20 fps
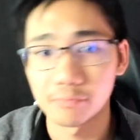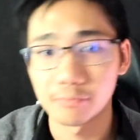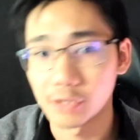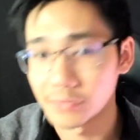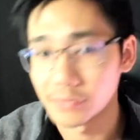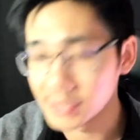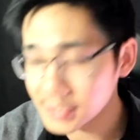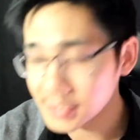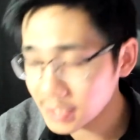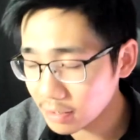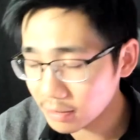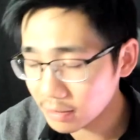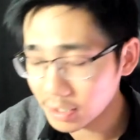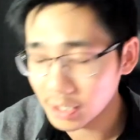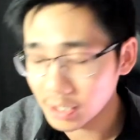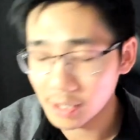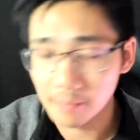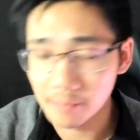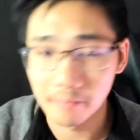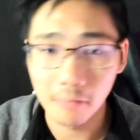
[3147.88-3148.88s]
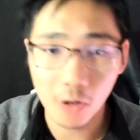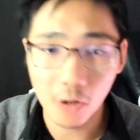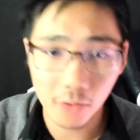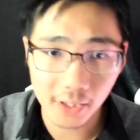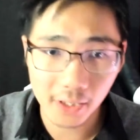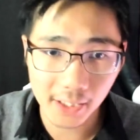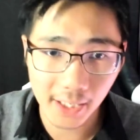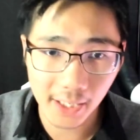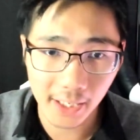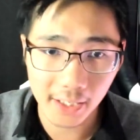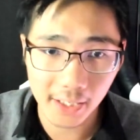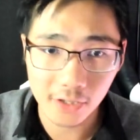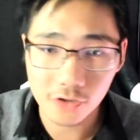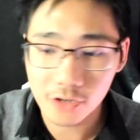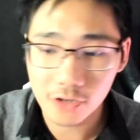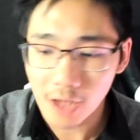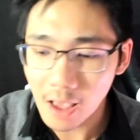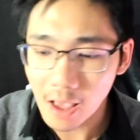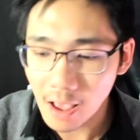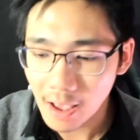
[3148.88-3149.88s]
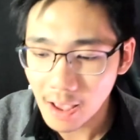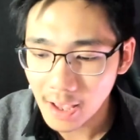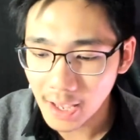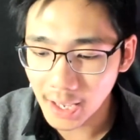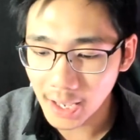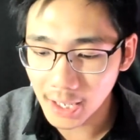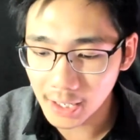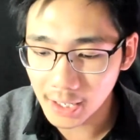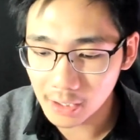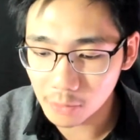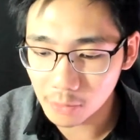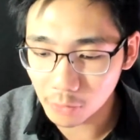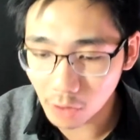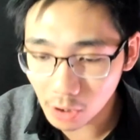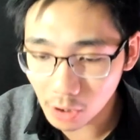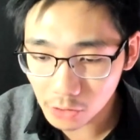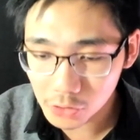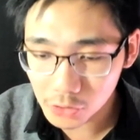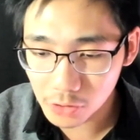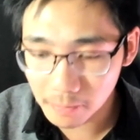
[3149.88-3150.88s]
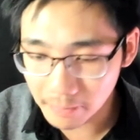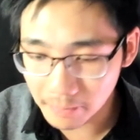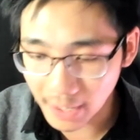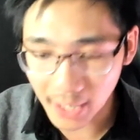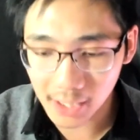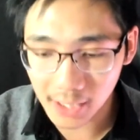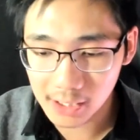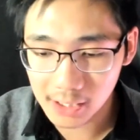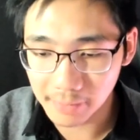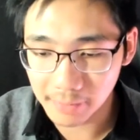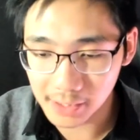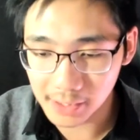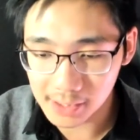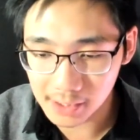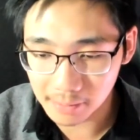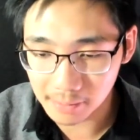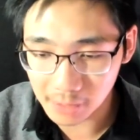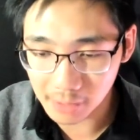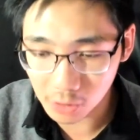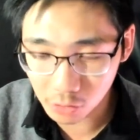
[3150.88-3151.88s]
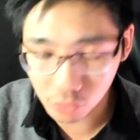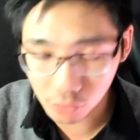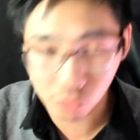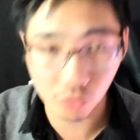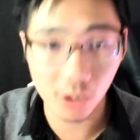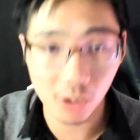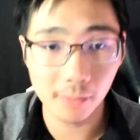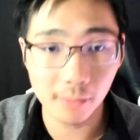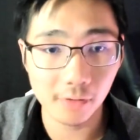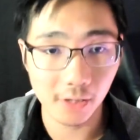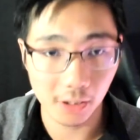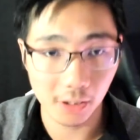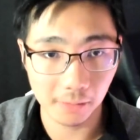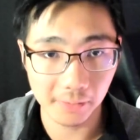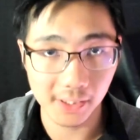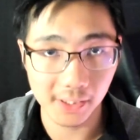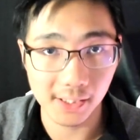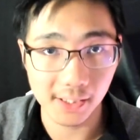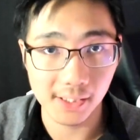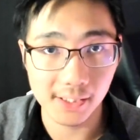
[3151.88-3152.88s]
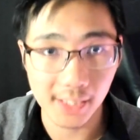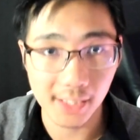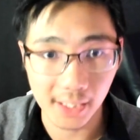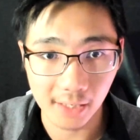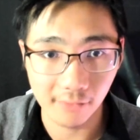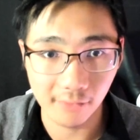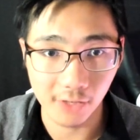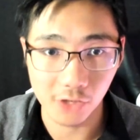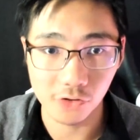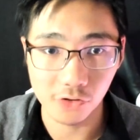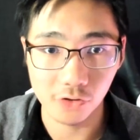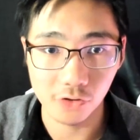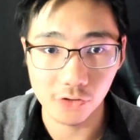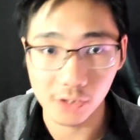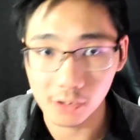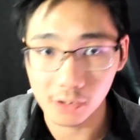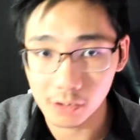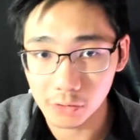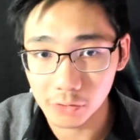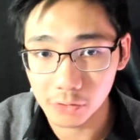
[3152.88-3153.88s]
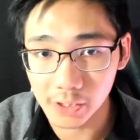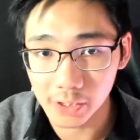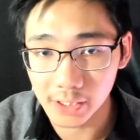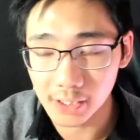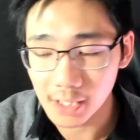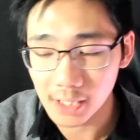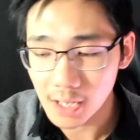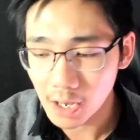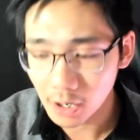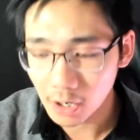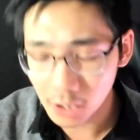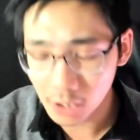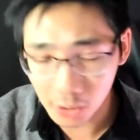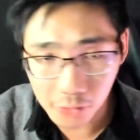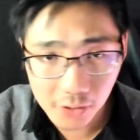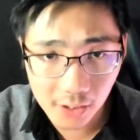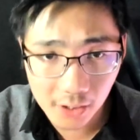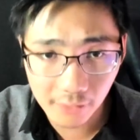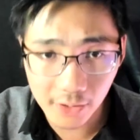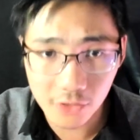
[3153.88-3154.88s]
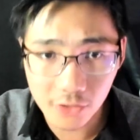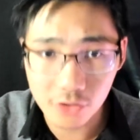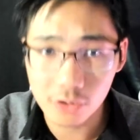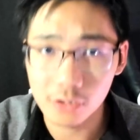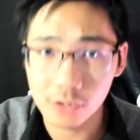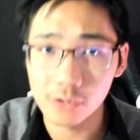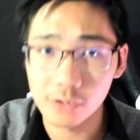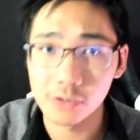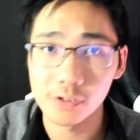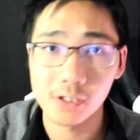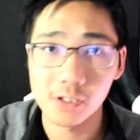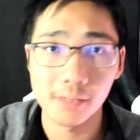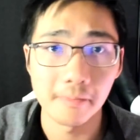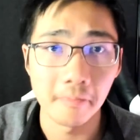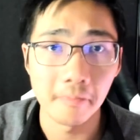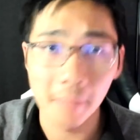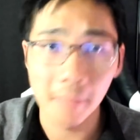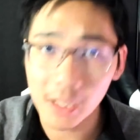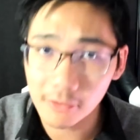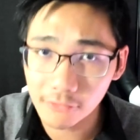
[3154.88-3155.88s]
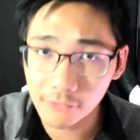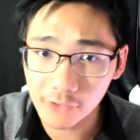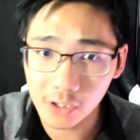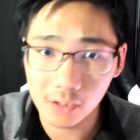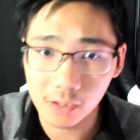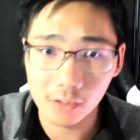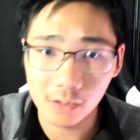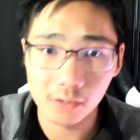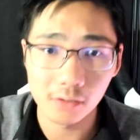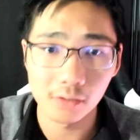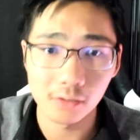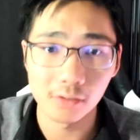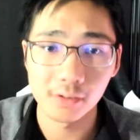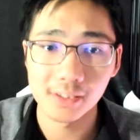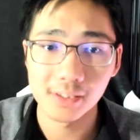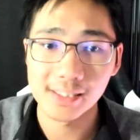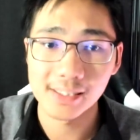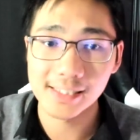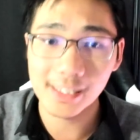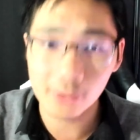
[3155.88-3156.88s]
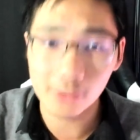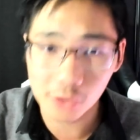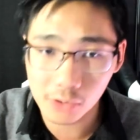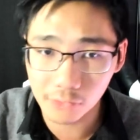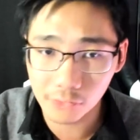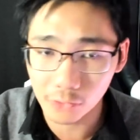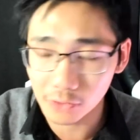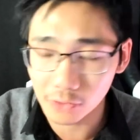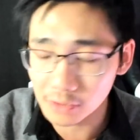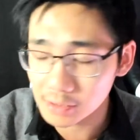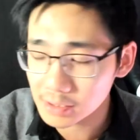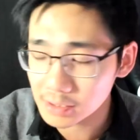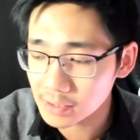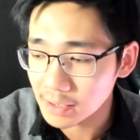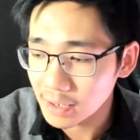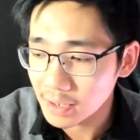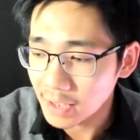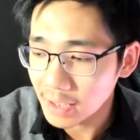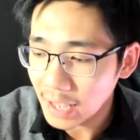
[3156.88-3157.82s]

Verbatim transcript: Privacera, MoEngage, and we're also backed by some incredible LPs and investors, including Khosla Ventures, Mayfield, Salesforce.